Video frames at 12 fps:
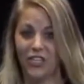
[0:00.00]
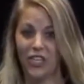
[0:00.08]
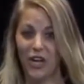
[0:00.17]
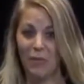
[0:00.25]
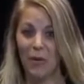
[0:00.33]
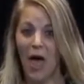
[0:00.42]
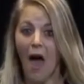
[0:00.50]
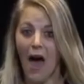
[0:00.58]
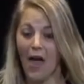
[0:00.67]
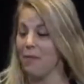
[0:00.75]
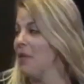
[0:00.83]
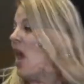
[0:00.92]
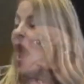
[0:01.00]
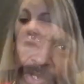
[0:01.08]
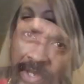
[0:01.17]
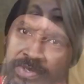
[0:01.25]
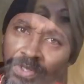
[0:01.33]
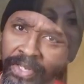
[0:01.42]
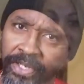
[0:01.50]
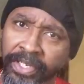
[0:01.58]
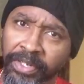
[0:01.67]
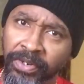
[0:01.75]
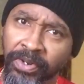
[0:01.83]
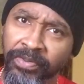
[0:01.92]
nervous. Yeah, I started
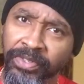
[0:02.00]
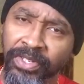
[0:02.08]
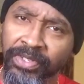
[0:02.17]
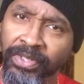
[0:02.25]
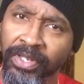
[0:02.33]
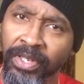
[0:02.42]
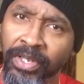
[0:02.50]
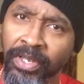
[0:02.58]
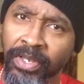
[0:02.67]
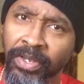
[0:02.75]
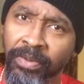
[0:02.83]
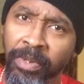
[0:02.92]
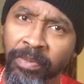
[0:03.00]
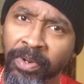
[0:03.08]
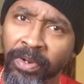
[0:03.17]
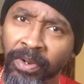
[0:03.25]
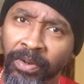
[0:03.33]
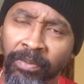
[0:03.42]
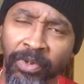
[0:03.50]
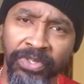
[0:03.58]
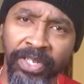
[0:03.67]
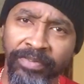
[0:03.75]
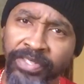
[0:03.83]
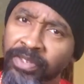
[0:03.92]
getting nervous because, remember, the
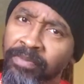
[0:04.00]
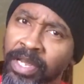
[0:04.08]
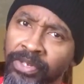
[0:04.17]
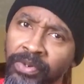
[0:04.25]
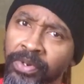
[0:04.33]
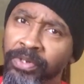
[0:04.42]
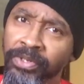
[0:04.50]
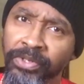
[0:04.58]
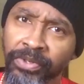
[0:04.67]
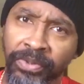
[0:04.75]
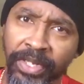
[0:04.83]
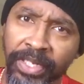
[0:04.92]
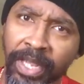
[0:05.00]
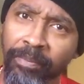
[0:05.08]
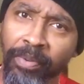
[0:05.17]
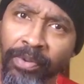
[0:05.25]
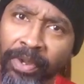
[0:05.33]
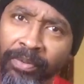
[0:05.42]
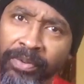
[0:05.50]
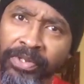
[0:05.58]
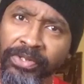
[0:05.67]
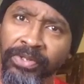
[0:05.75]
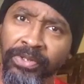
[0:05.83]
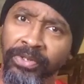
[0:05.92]
most I've seen my daughter do at that point
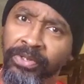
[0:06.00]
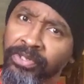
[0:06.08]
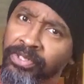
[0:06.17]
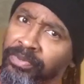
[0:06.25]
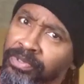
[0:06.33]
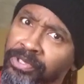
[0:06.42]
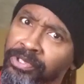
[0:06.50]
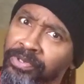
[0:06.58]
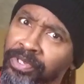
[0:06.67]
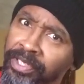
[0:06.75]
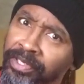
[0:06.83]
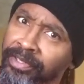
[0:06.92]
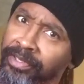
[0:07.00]
was, she was a tree.